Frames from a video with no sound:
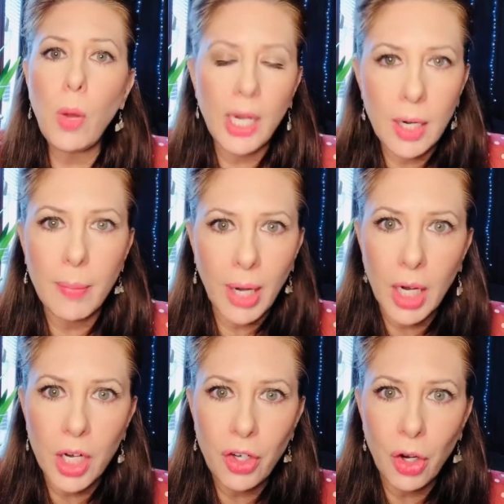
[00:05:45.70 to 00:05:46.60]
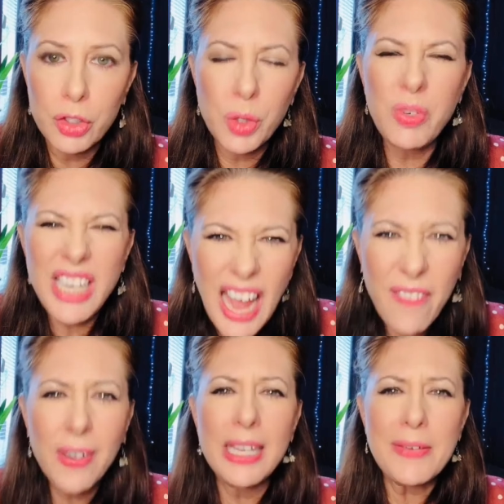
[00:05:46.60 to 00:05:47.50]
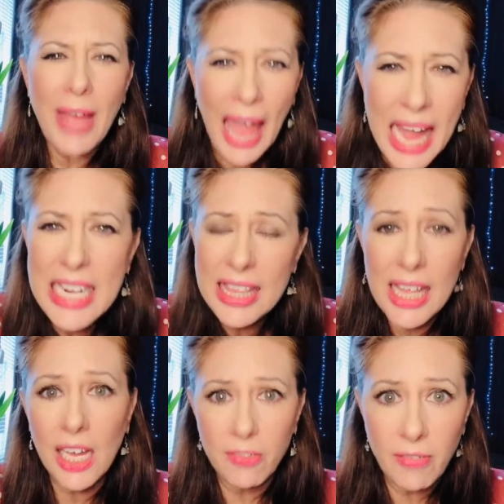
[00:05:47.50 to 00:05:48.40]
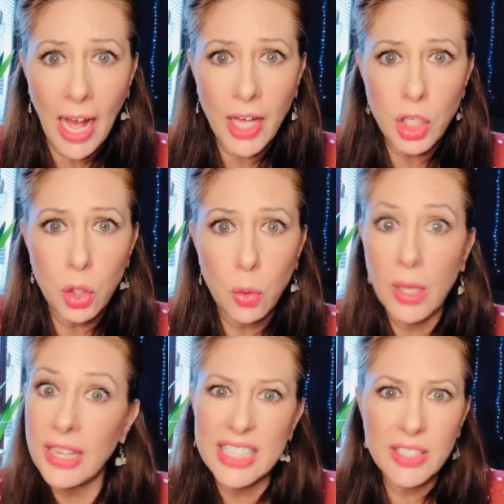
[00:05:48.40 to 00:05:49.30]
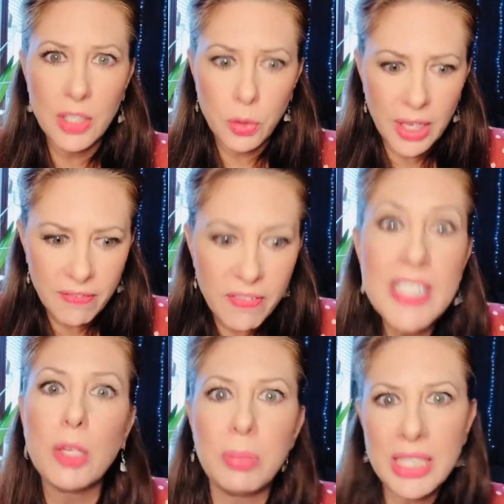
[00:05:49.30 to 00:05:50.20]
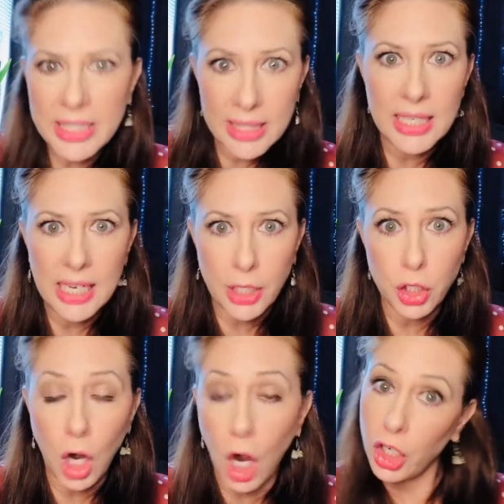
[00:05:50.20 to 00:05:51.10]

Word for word: in America knows you never leave anything of value that you can visibly see in your car.